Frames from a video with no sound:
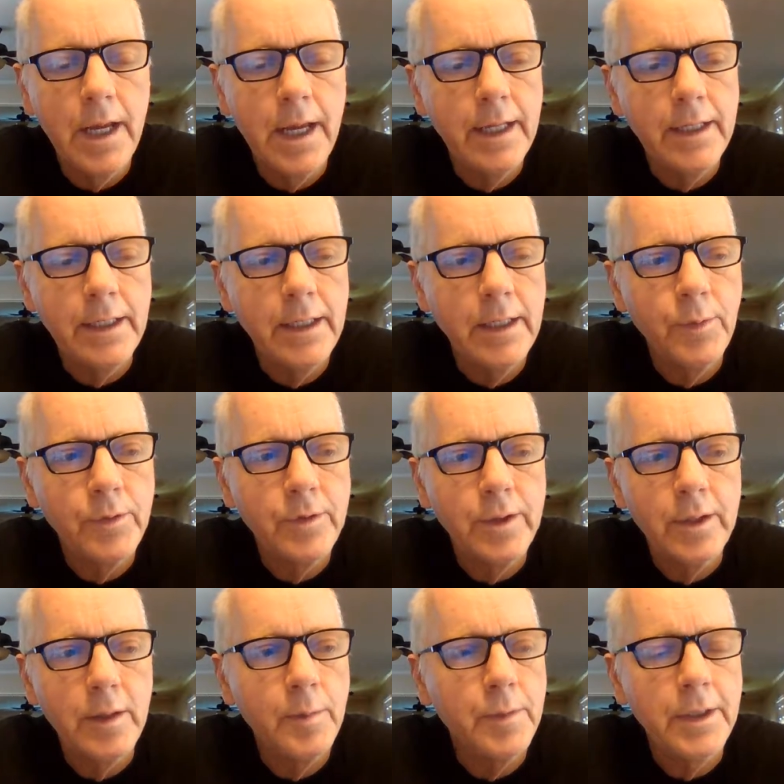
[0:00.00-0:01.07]
And he was
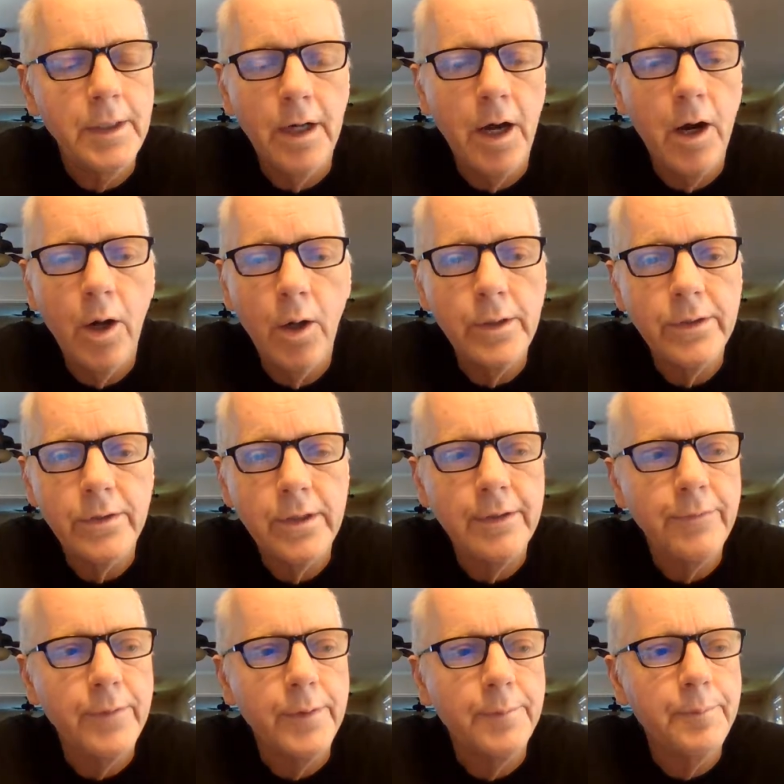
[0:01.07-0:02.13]
telling me all these
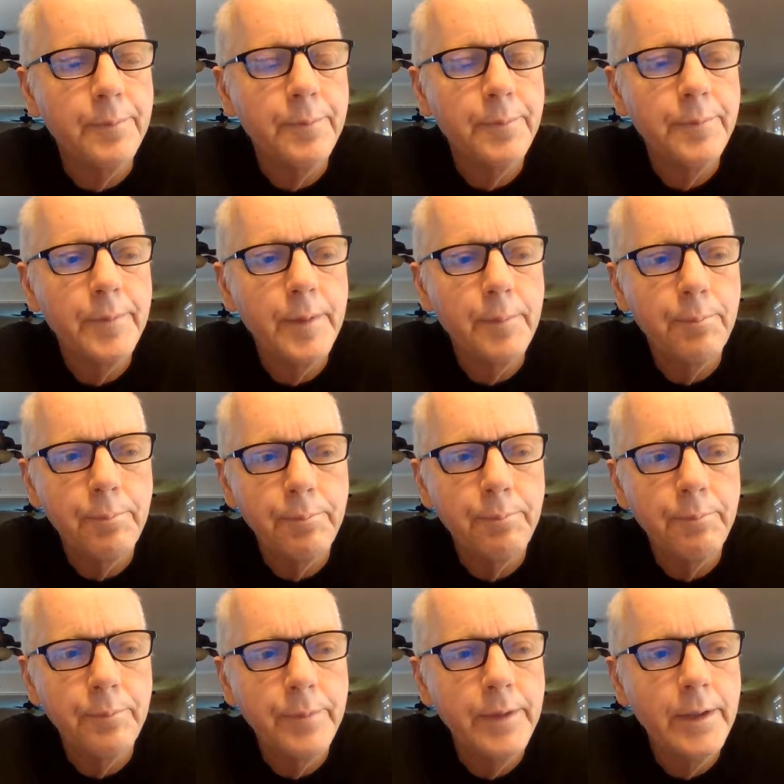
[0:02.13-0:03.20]
different,
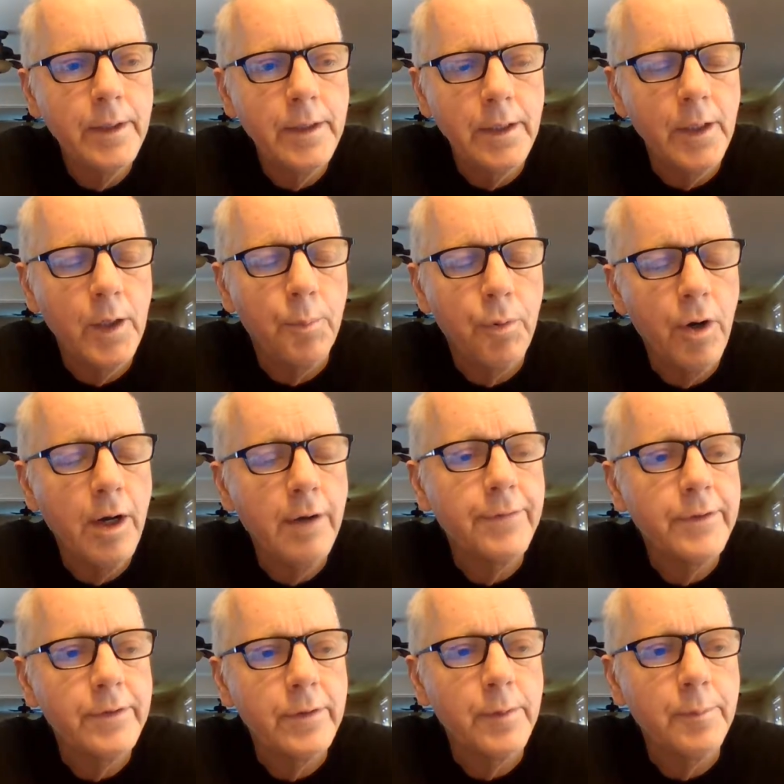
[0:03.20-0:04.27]
you know,
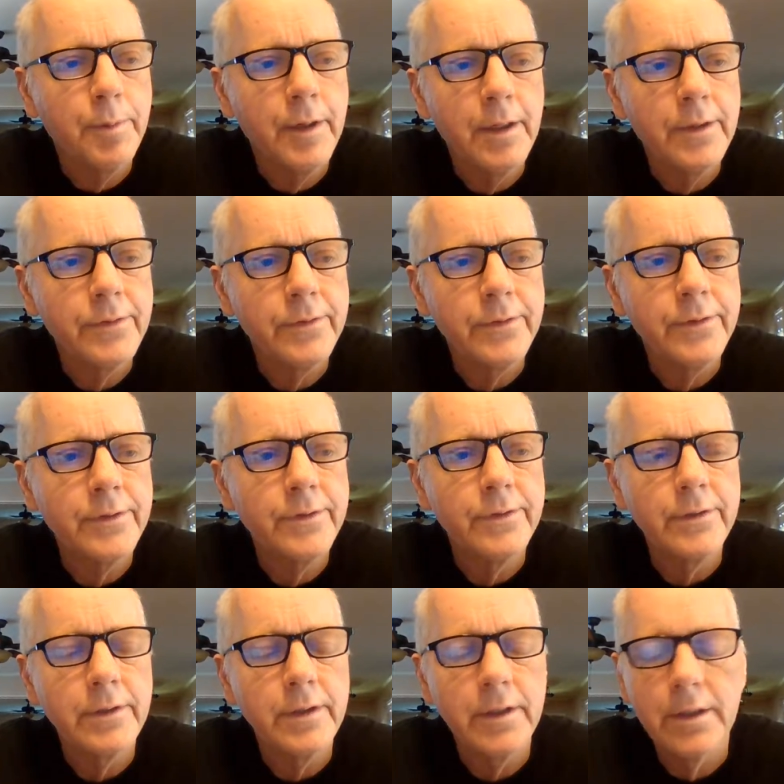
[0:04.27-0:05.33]
prophets and apostles,